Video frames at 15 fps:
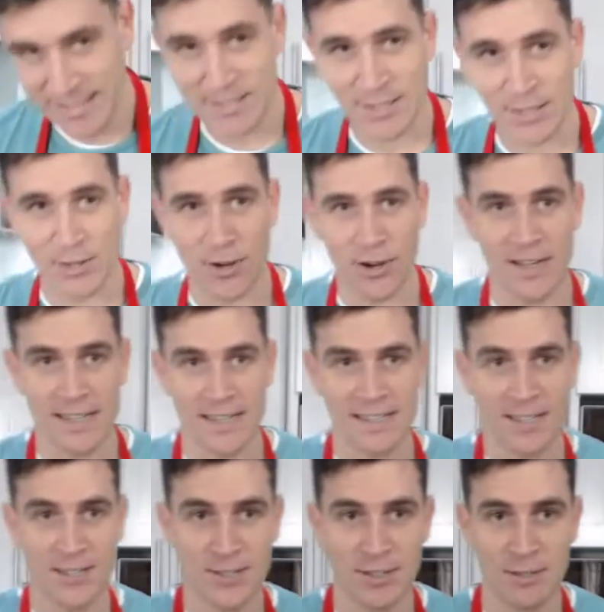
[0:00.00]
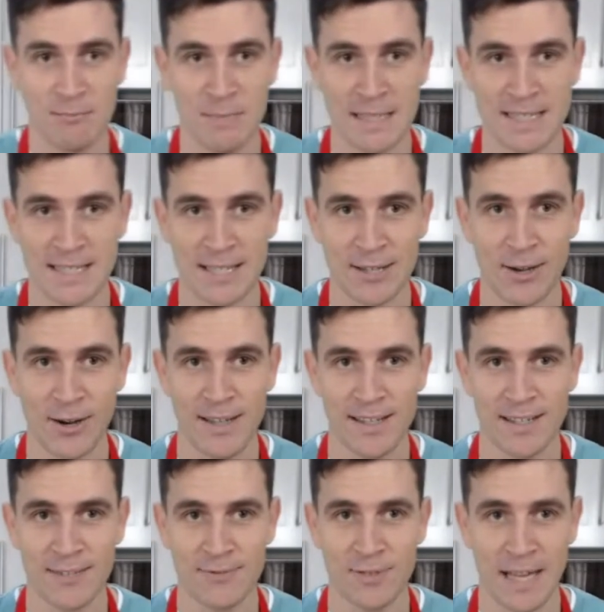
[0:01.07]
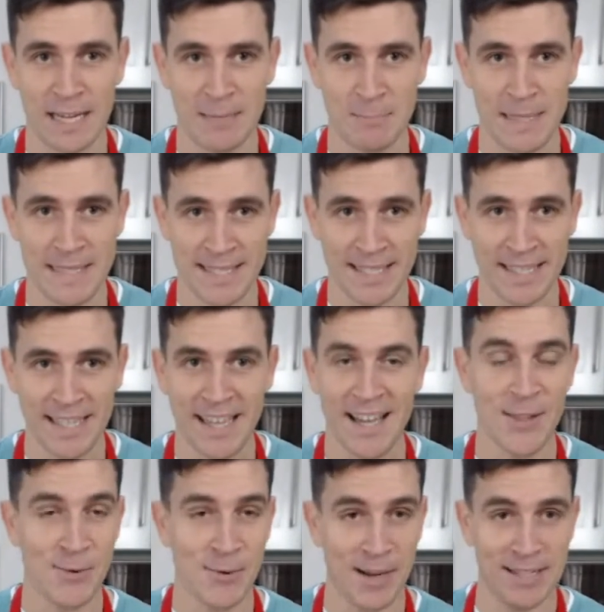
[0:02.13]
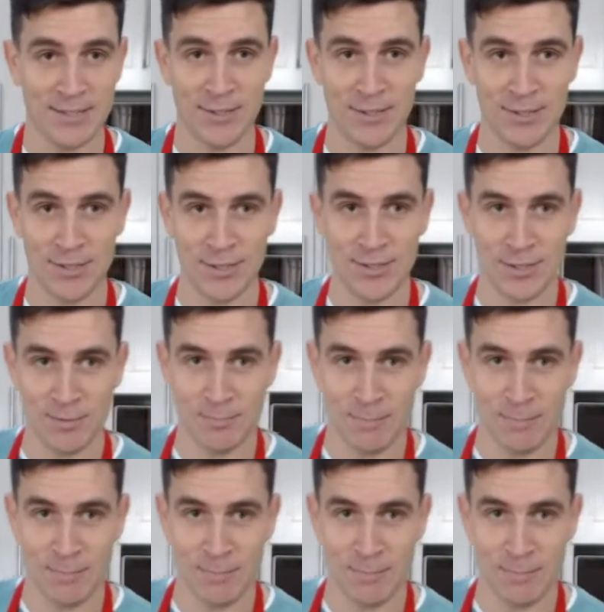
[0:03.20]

is the garlic. Now you can mince the garlic if you like mincing. Otherwise, you can just use a